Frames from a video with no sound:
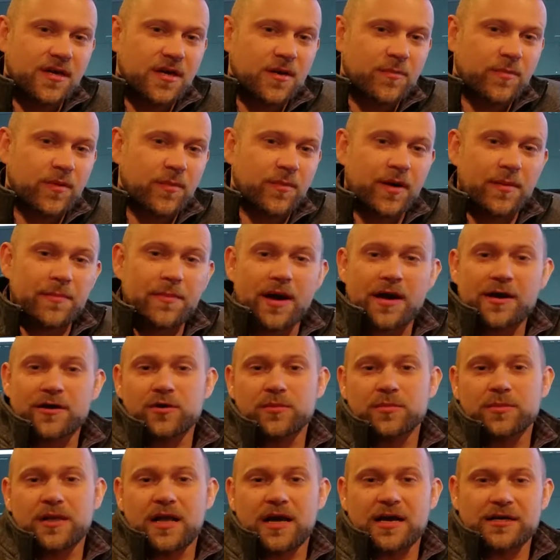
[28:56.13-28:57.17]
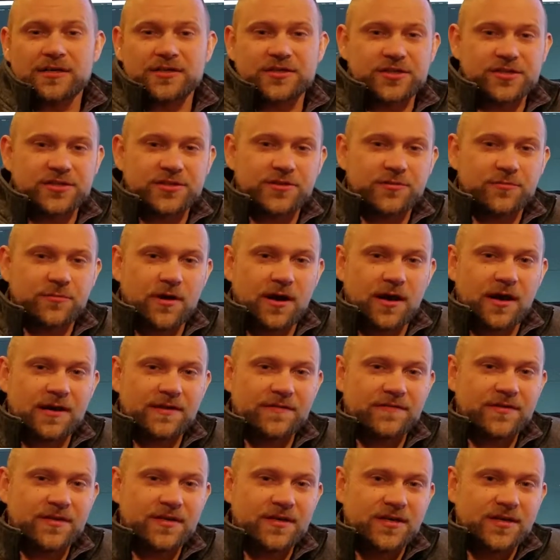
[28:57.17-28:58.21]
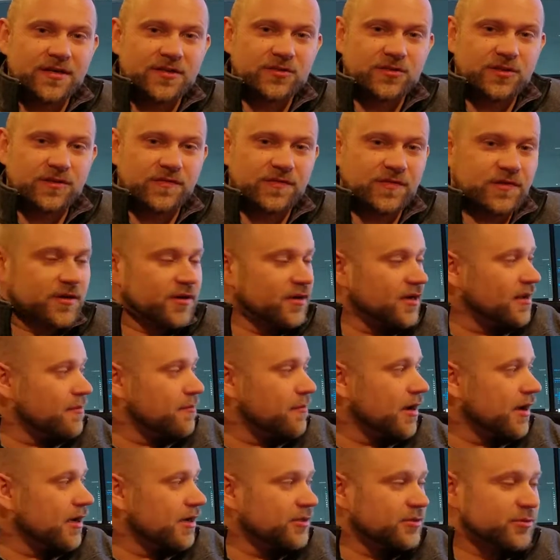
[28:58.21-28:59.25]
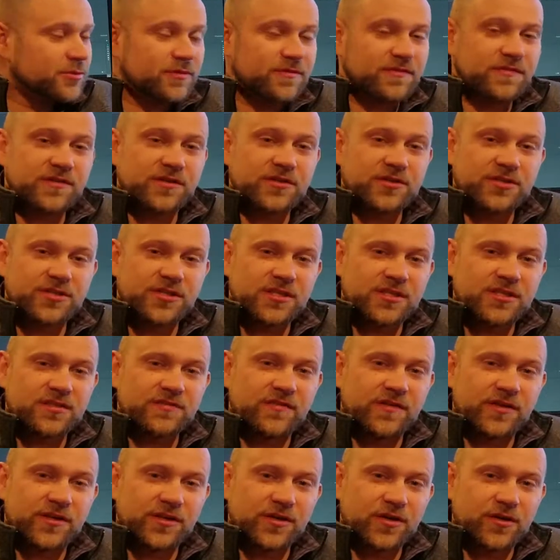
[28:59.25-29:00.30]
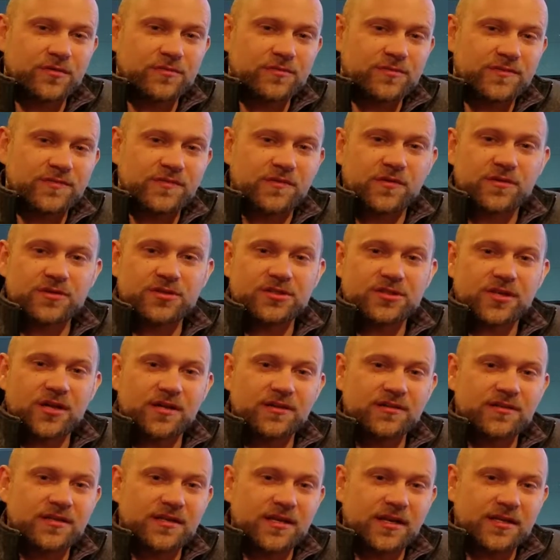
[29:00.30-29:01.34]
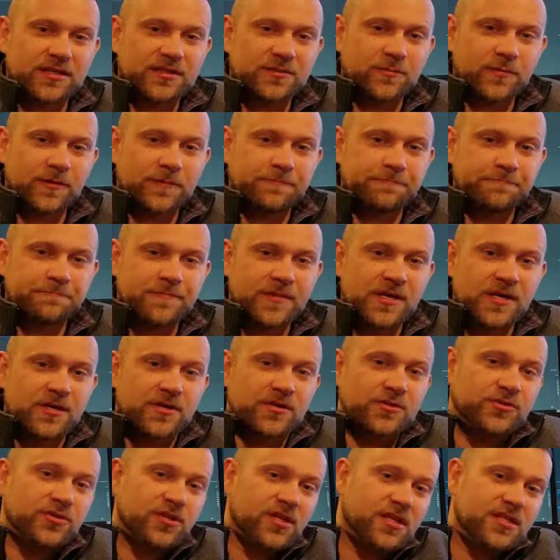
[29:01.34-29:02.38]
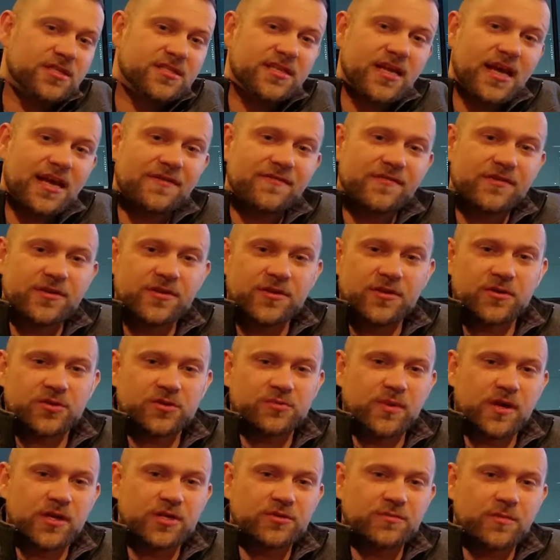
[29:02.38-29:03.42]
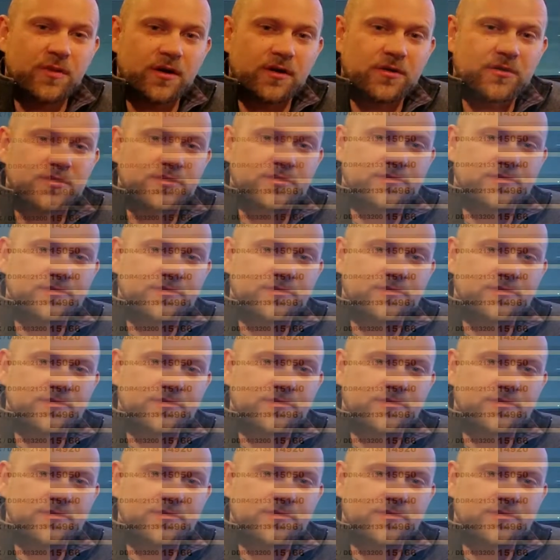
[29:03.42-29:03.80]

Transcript: But my monoblock just arrived, so I figured I might as well finish this video before starting the next one. So let's dive into those benchmarks.